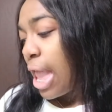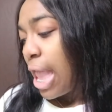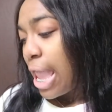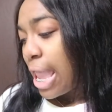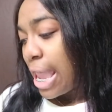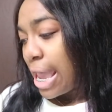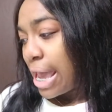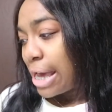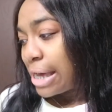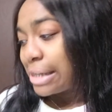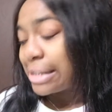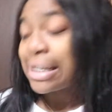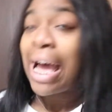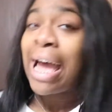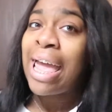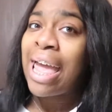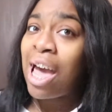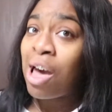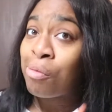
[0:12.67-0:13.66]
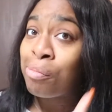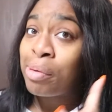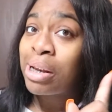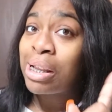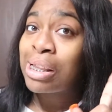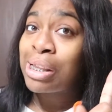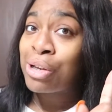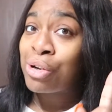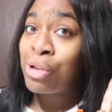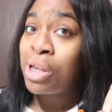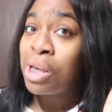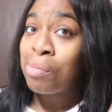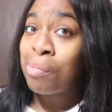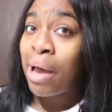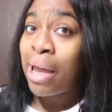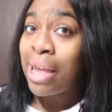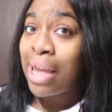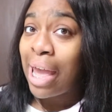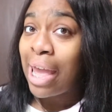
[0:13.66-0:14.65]
and I have been a little
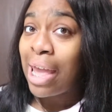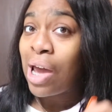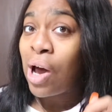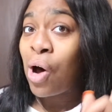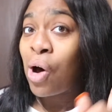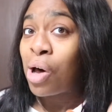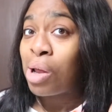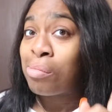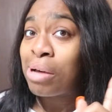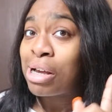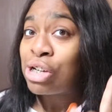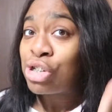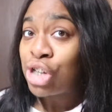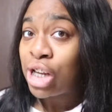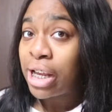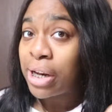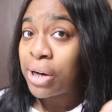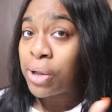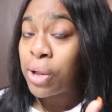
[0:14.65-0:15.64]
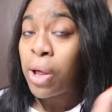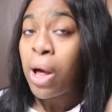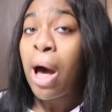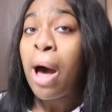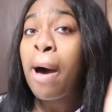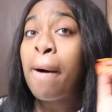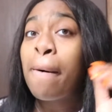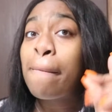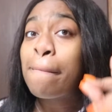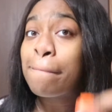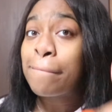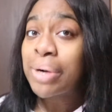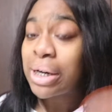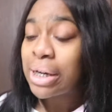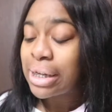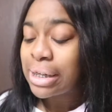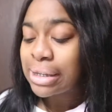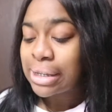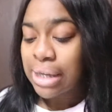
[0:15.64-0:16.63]
MIA on my channel,
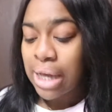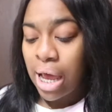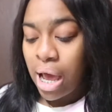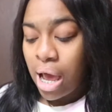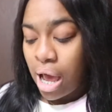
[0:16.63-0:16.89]
but